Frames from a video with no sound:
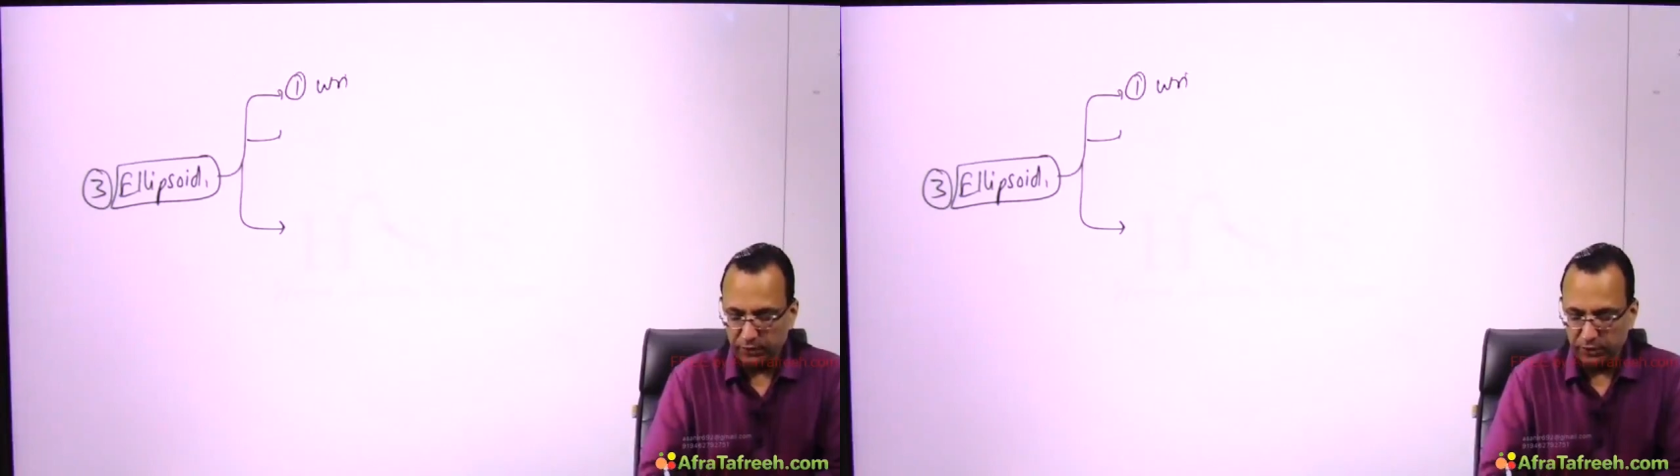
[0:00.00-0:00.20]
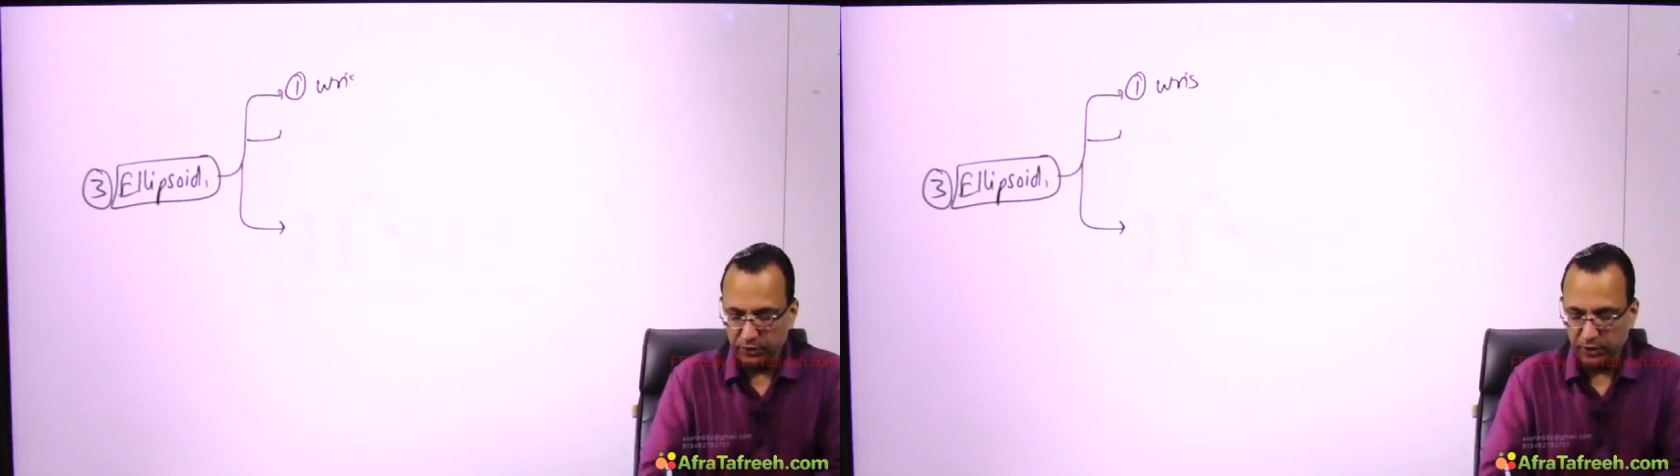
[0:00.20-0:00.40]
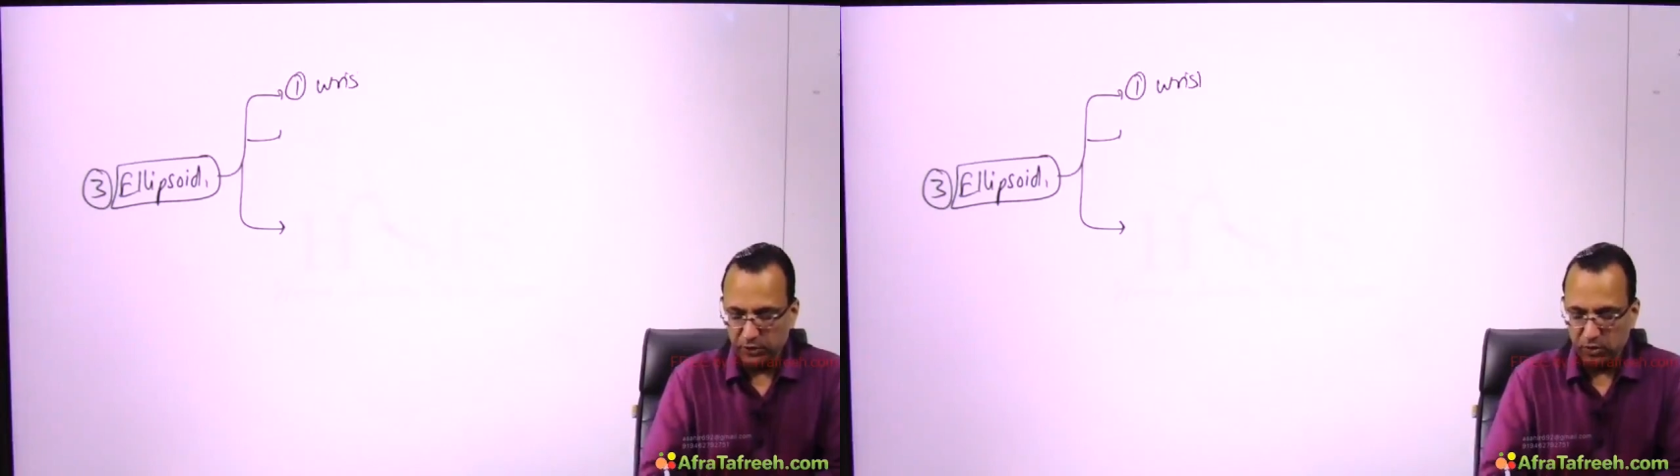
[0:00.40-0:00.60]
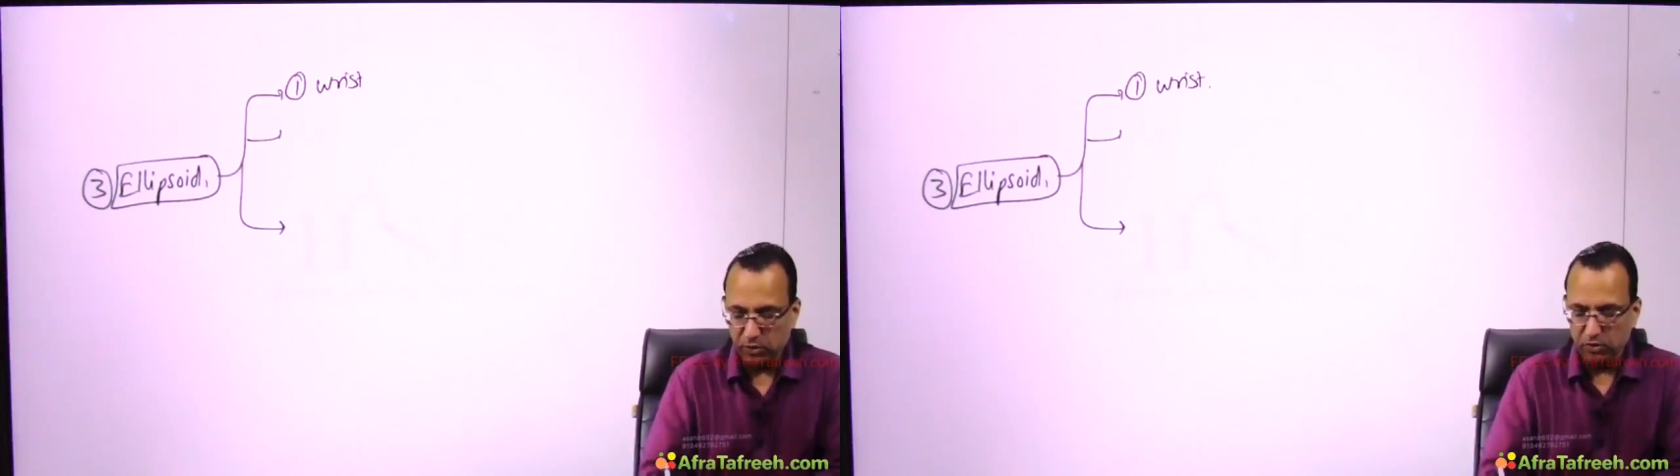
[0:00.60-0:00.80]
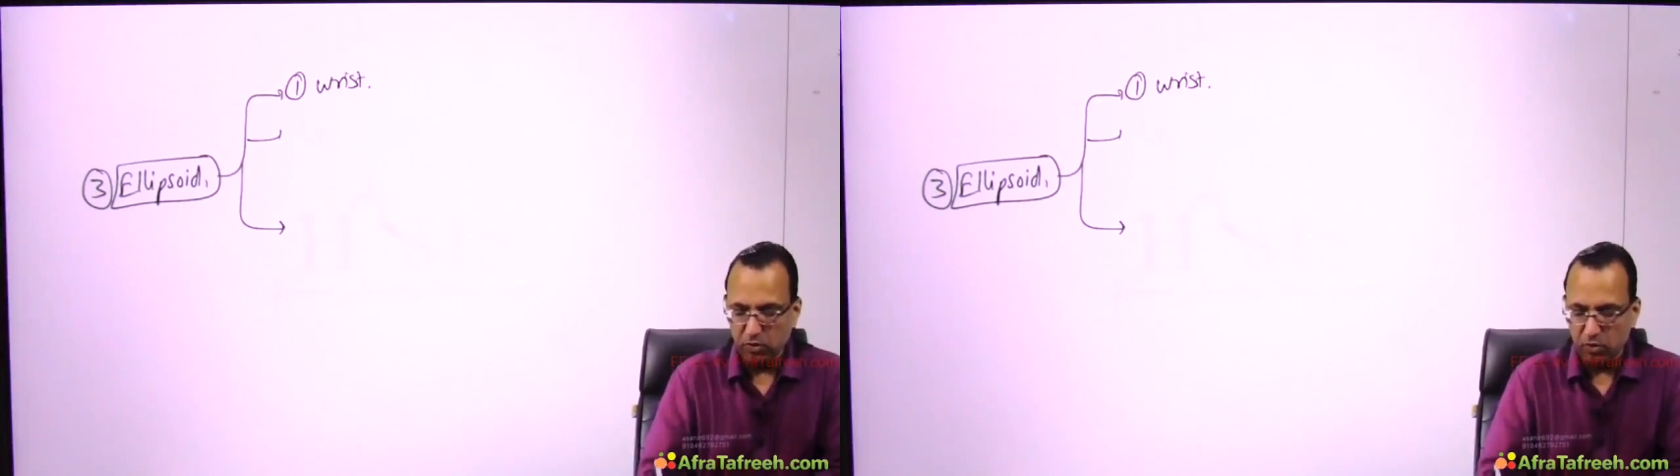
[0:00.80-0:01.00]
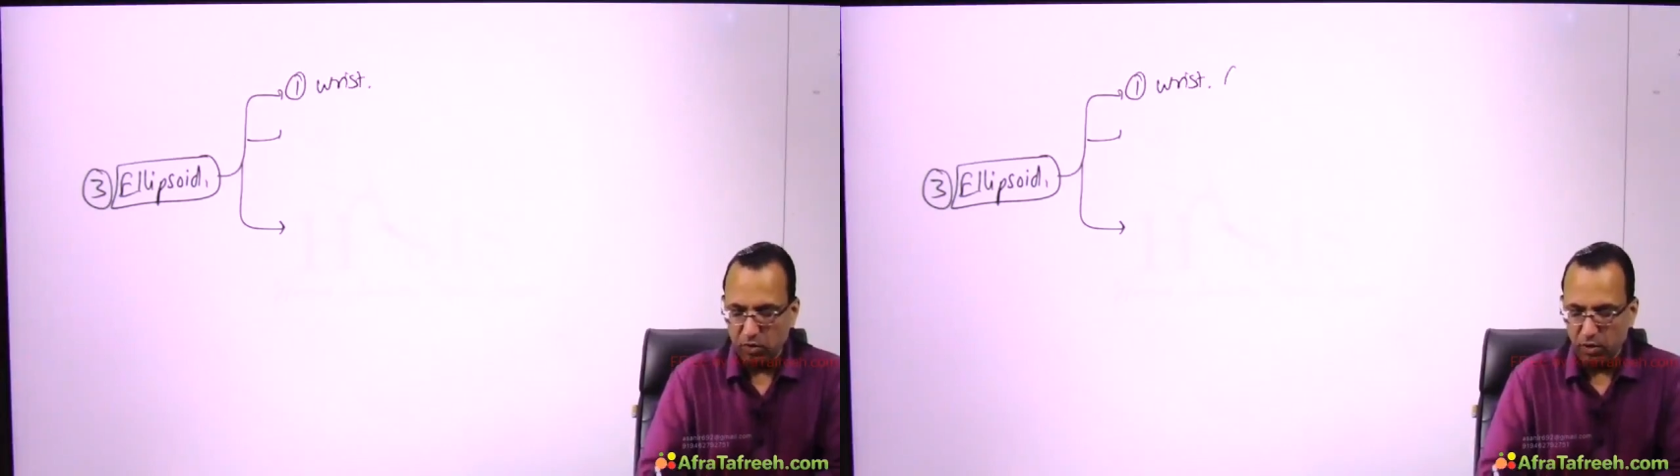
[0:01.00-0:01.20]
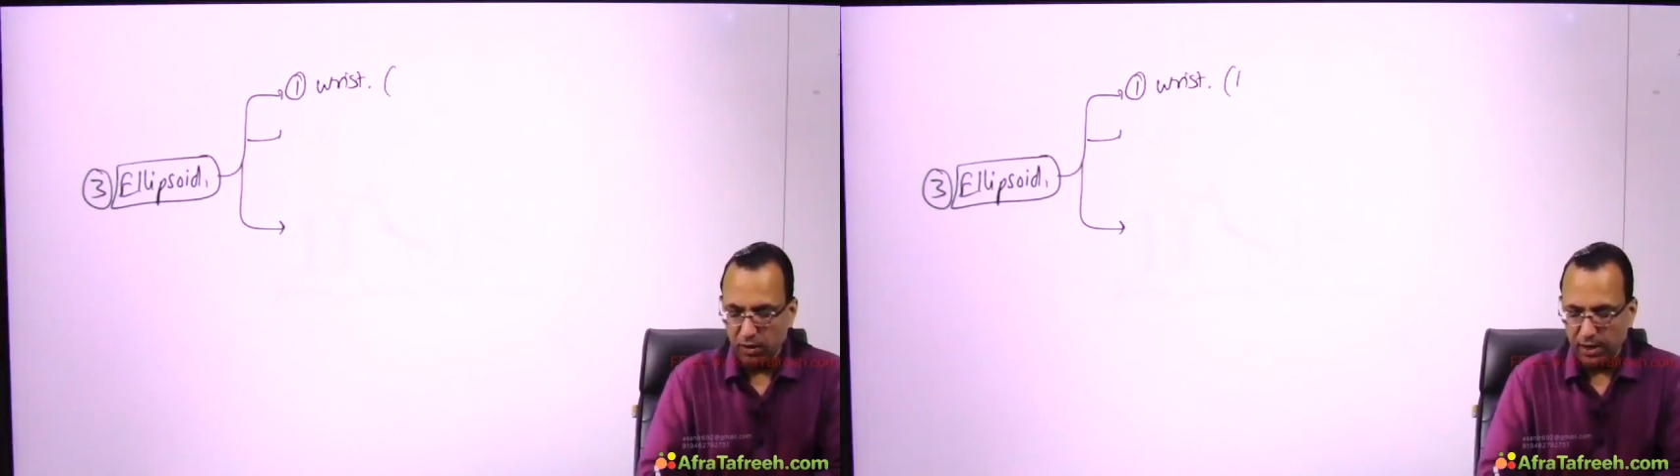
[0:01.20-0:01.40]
which is also called